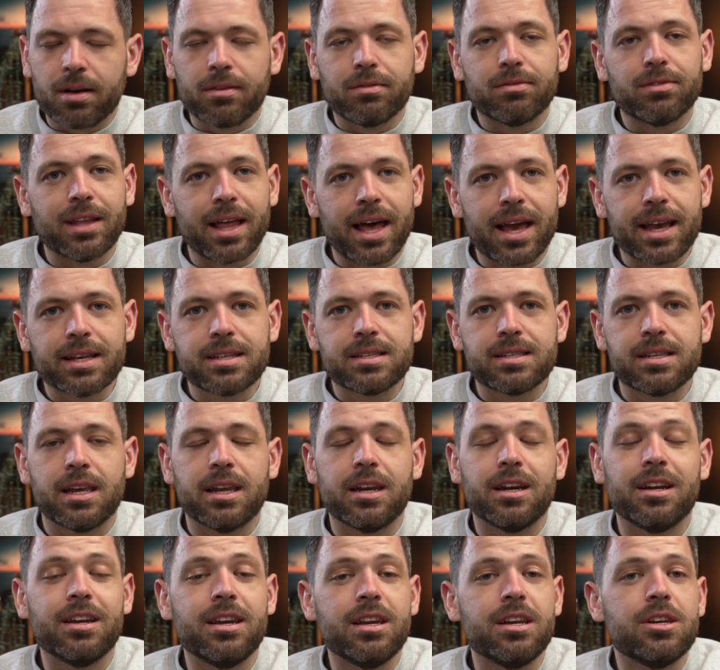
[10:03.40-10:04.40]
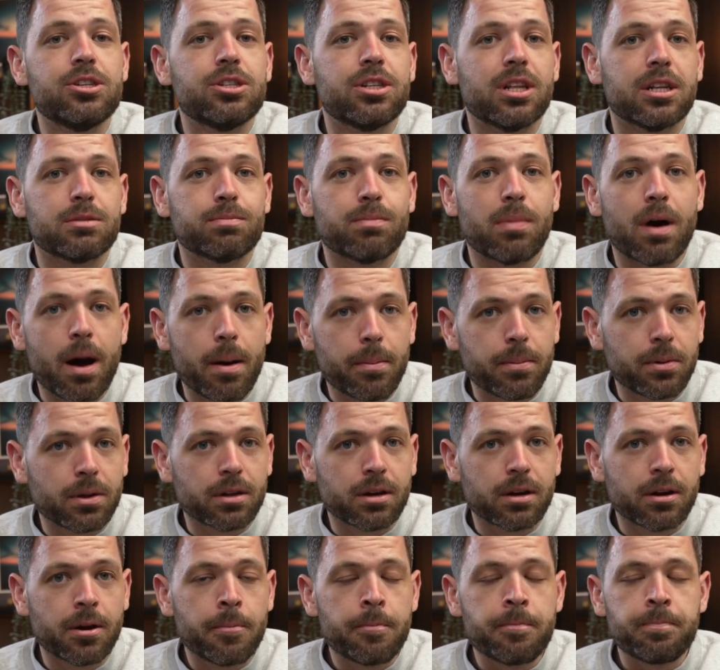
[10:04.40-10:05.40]
of legs in a niche that's
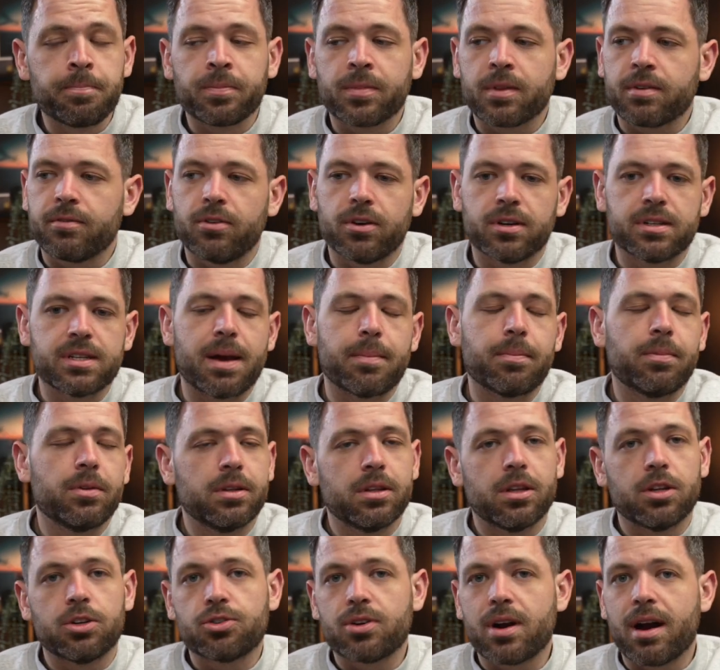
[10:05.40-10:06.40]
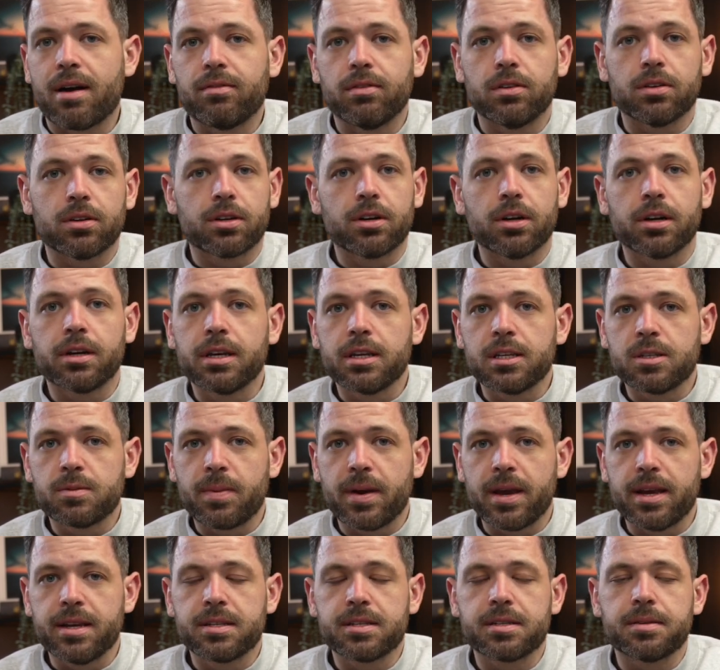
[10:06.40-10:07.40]
popular, for example, in the travel or cooking
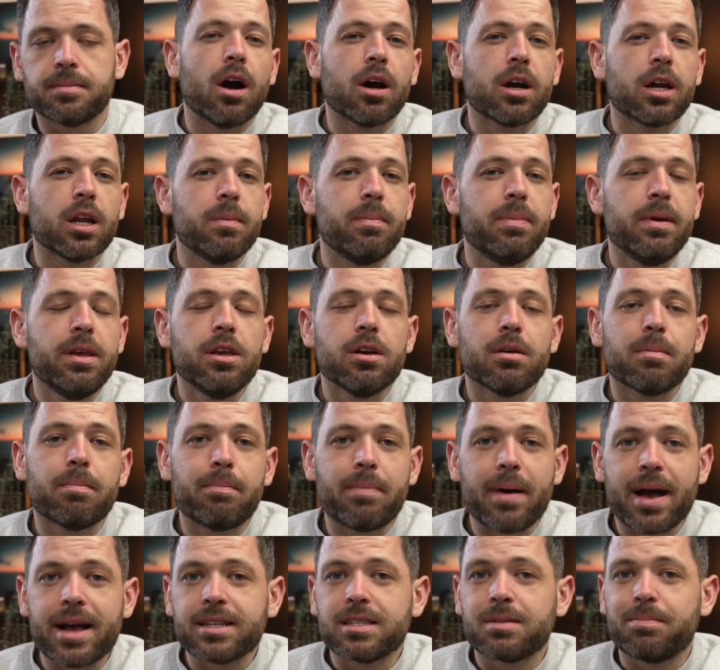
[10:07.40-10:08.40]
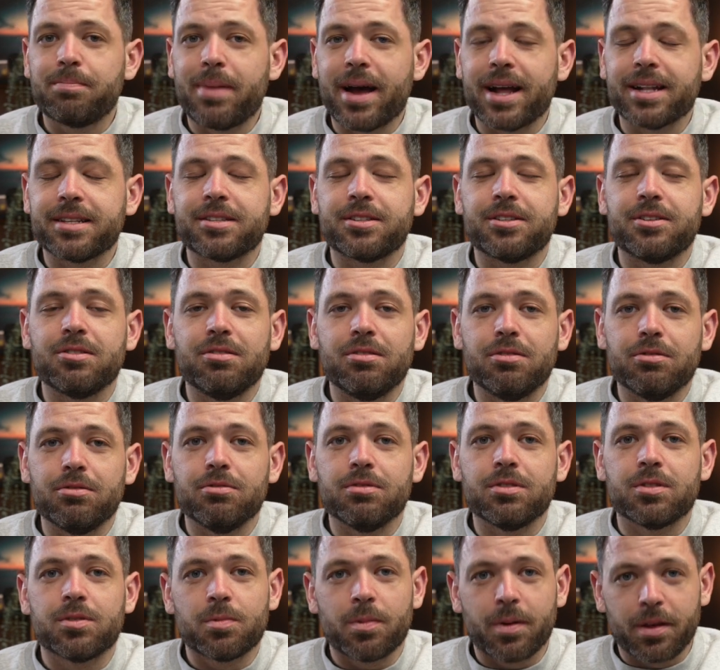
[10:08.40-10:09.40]
space, are going to be your best bets to
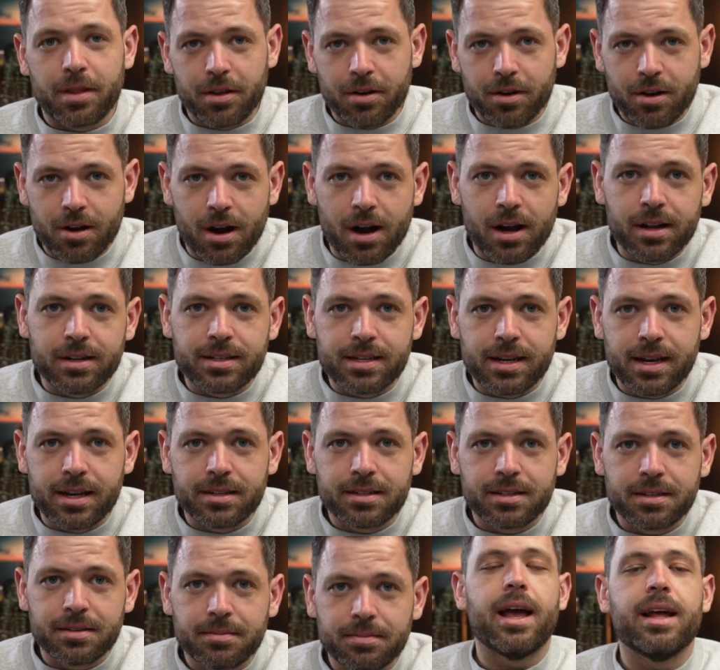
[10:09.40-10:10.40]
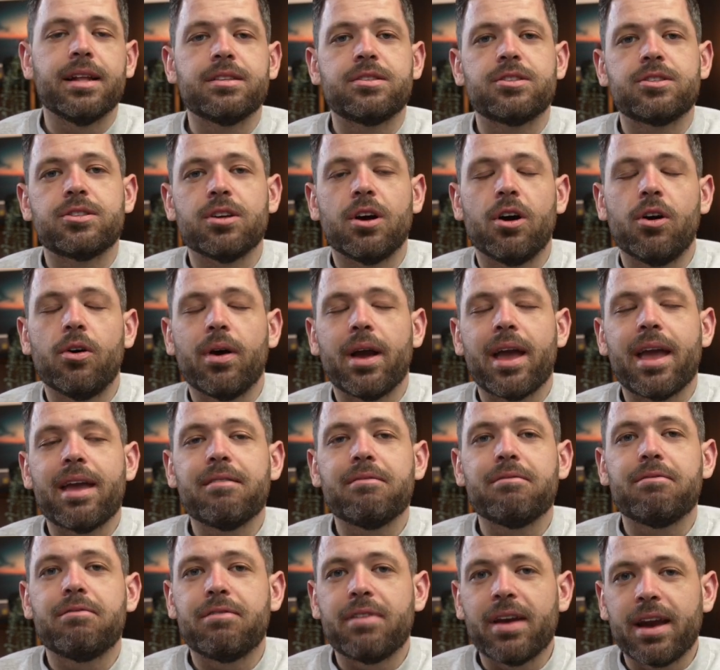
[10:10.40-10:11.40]
use with your content. And so a
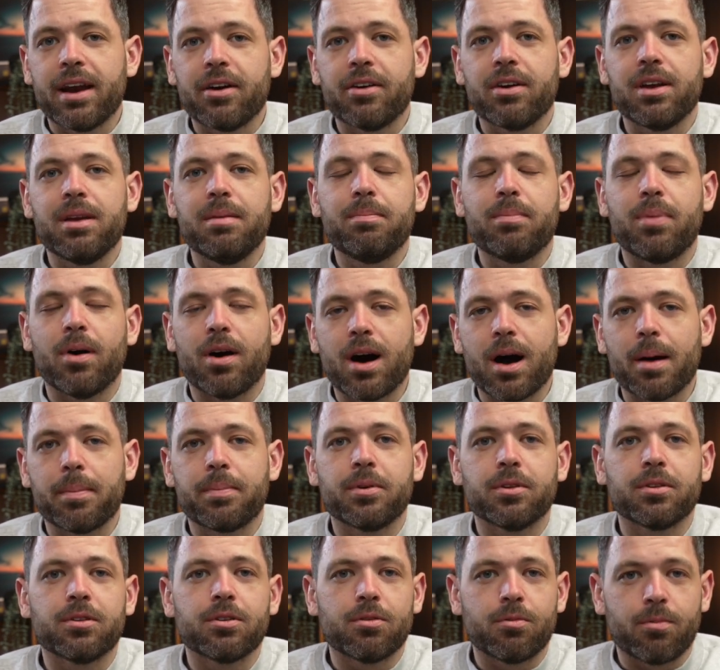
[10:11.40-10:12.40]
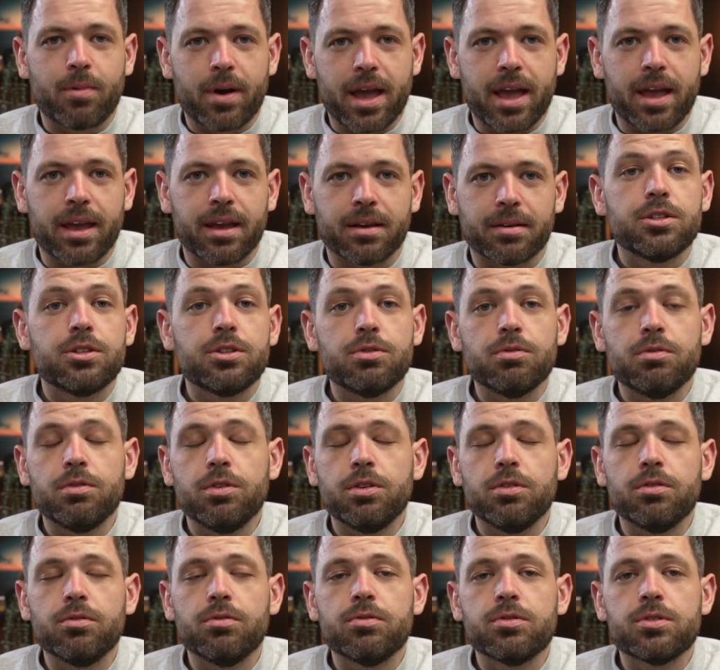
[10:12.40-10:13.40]
very popular way to
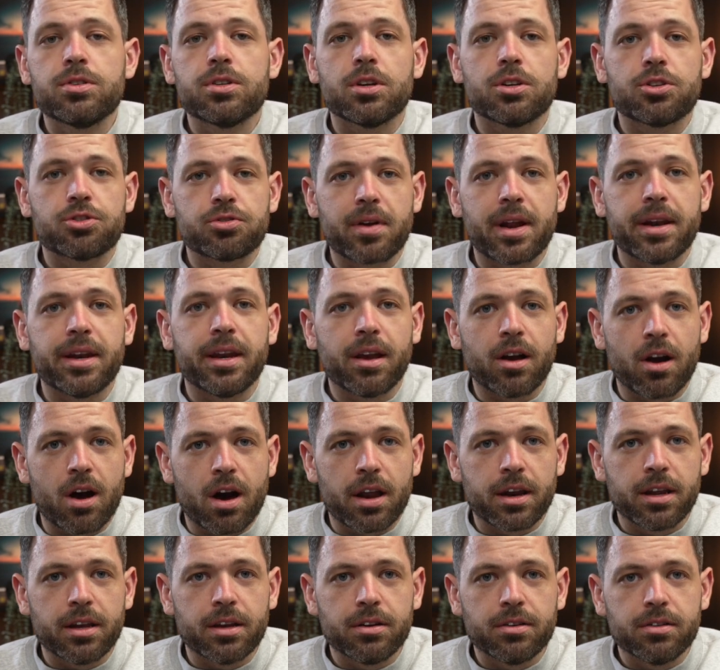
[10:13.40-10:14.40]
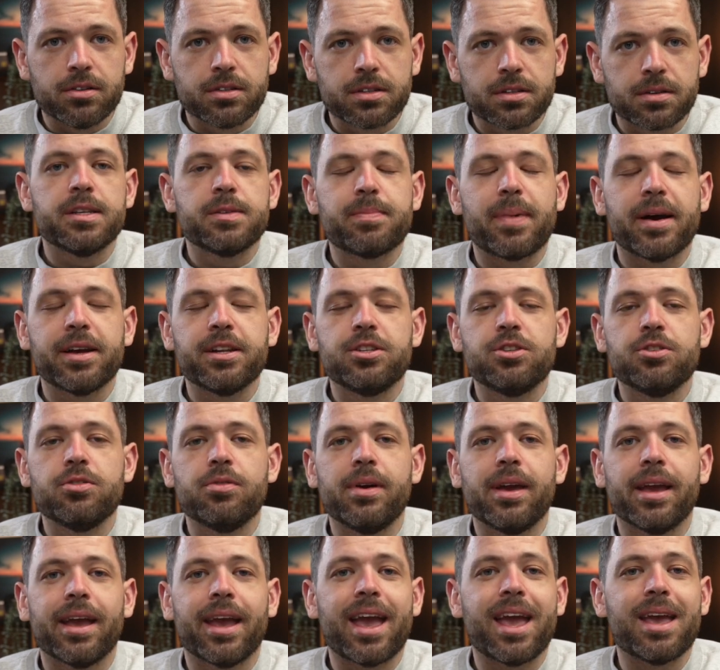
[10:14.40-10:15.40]
use trending audios is by
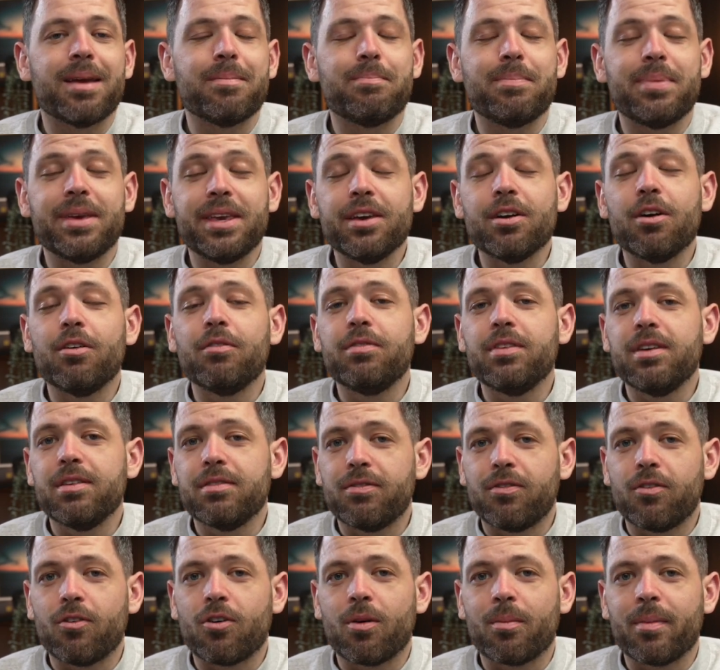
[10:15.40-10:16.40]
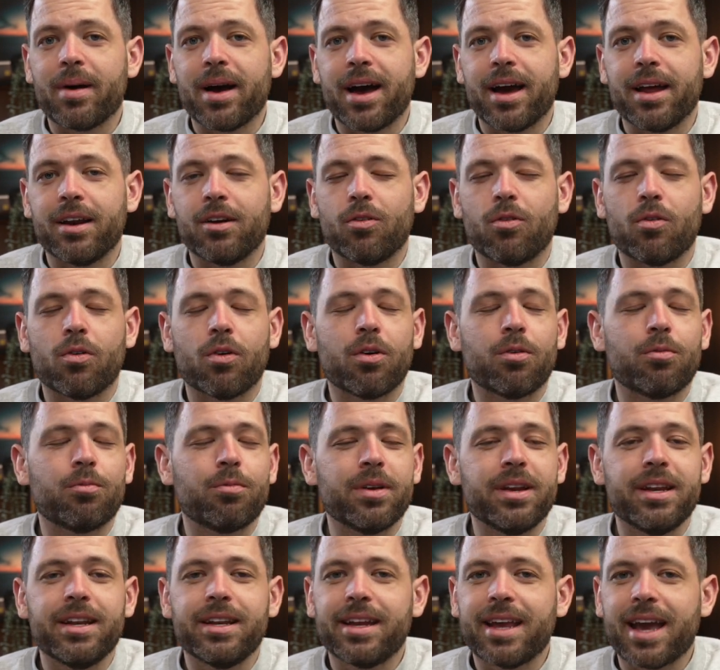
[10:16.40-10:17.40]
doing a POV format or
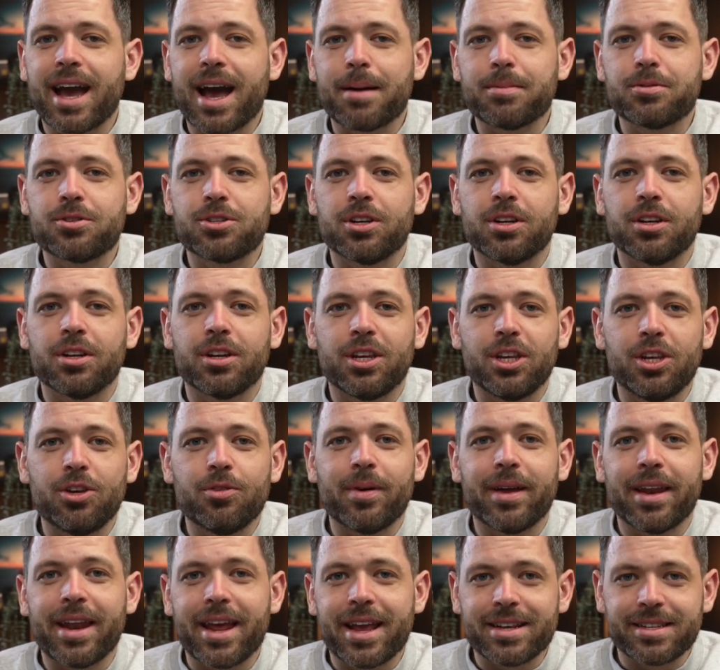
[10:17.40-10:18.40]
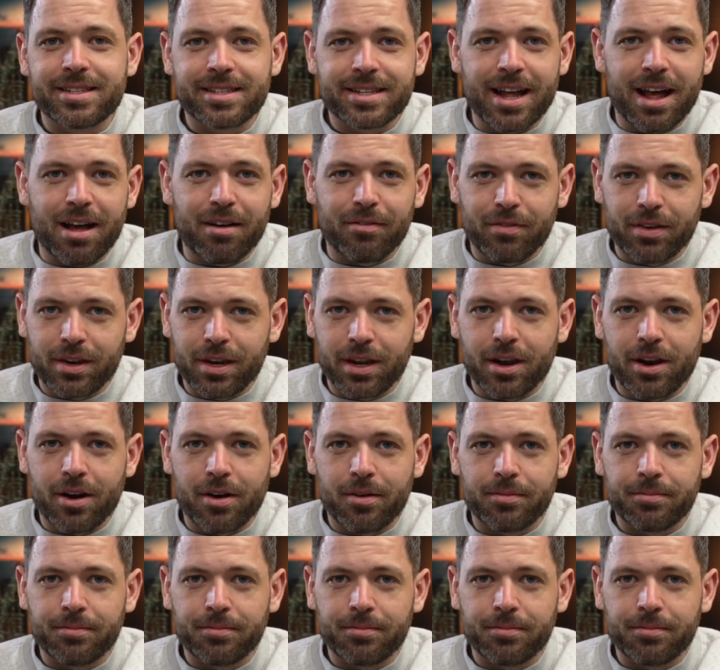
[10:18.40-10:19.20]
read caption Q&A style video.